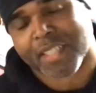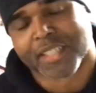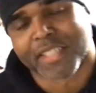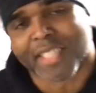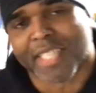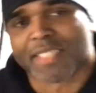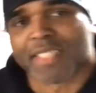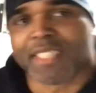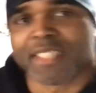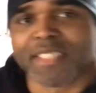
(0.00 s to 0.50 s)
Should
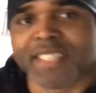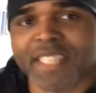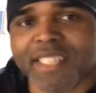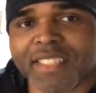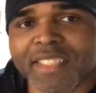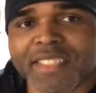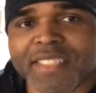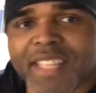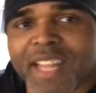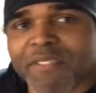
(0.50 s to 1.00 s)
I say
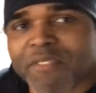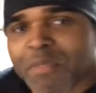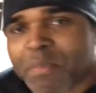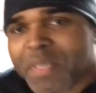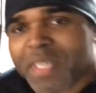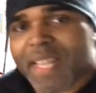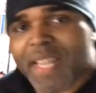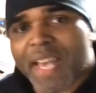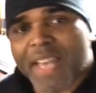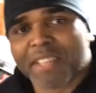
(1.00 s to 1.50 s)
ceiling? It's time for
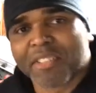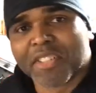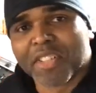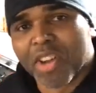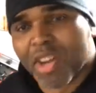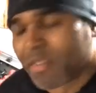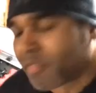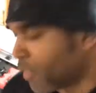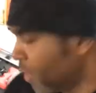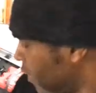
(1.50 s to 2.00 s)
me to head on
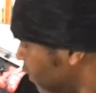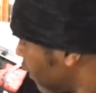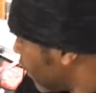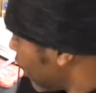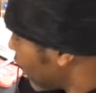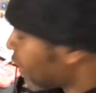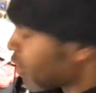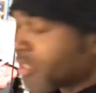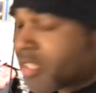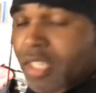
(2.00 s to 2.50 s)
off
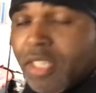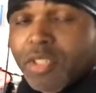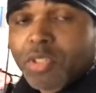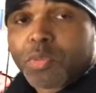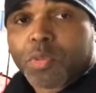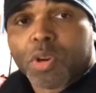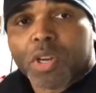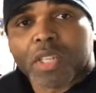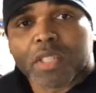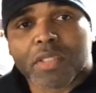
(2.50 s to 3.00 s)
and continue
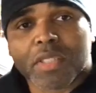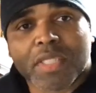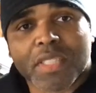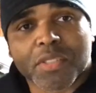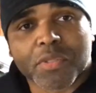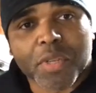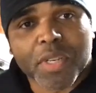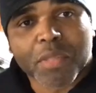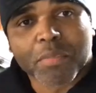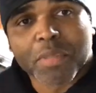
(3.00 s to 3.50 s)
working on this
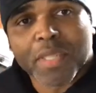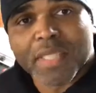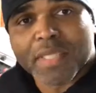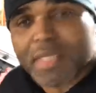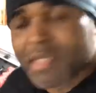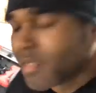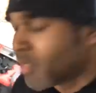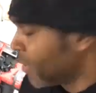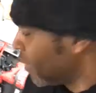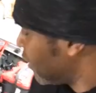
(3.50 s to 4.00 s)

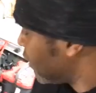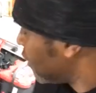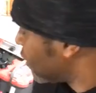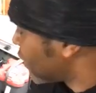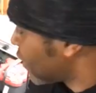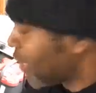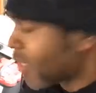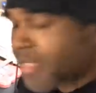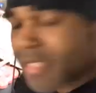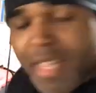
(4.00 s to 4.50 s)
Trailblazer
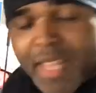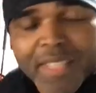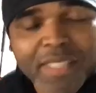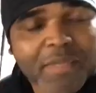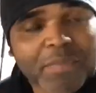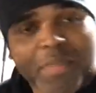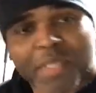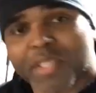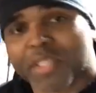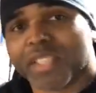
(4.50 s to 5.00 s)
S S,
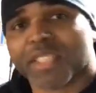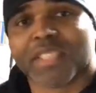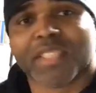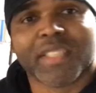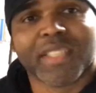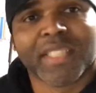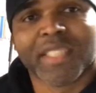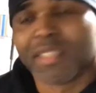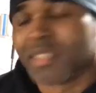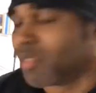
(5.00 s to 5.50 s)
because
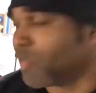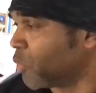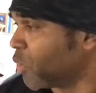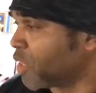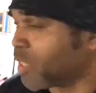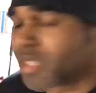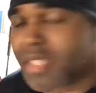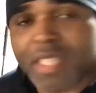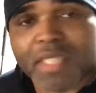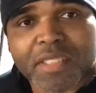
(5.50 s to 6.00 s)
we're
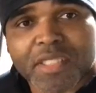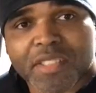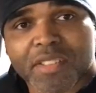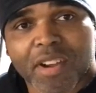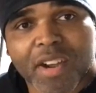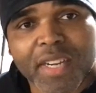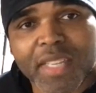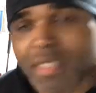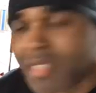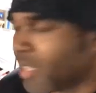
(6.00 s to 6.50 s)
just getting
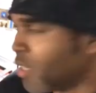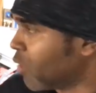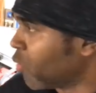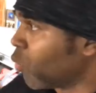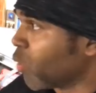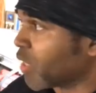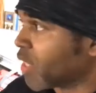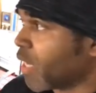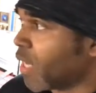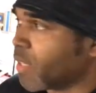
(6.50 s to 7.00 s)
started.
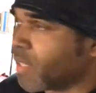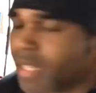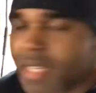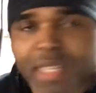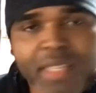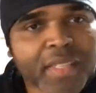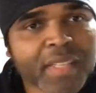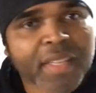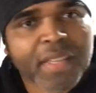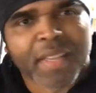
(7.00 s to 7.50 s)
We're getting in
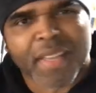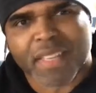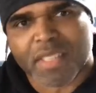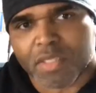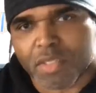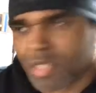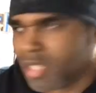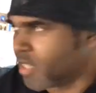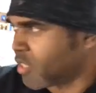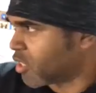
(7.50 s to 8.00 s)
it.
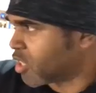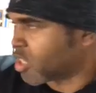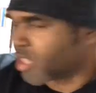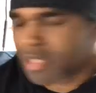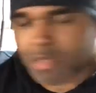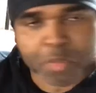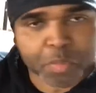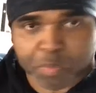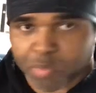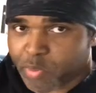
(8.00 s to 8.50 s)
It's, it's
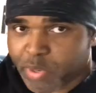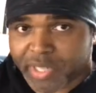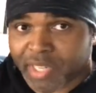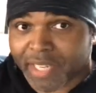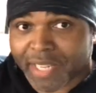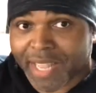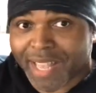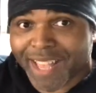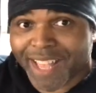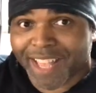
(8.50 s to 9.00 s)
spring
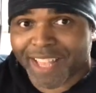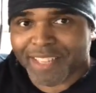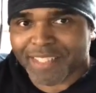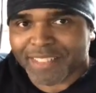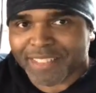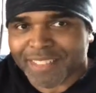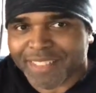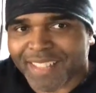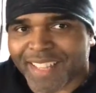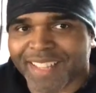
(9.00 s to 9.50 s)

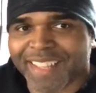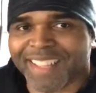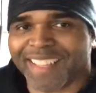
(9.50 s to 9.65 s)
again.